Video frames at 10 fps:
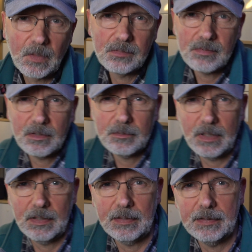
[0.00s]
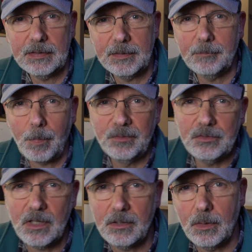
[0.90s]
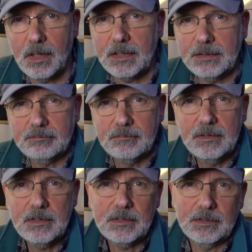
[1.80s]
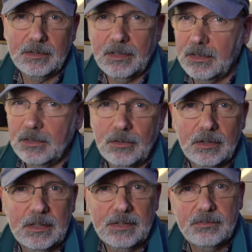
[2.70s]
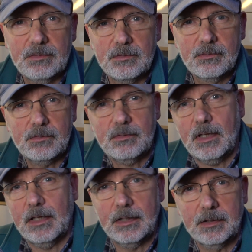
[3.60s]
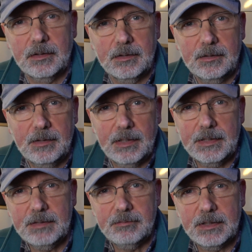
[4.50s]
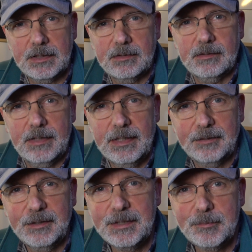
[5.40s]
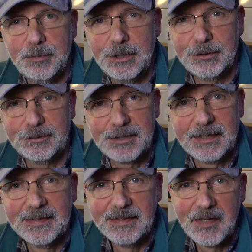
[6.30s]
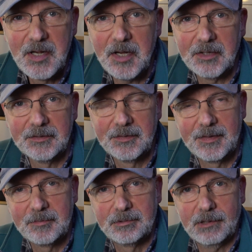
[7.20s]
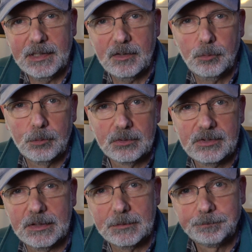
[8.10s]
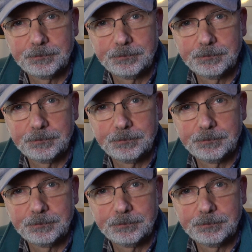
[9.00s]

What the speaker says: So, do you know, I learned a lot of lessons that evening down in Bude on the breakwater,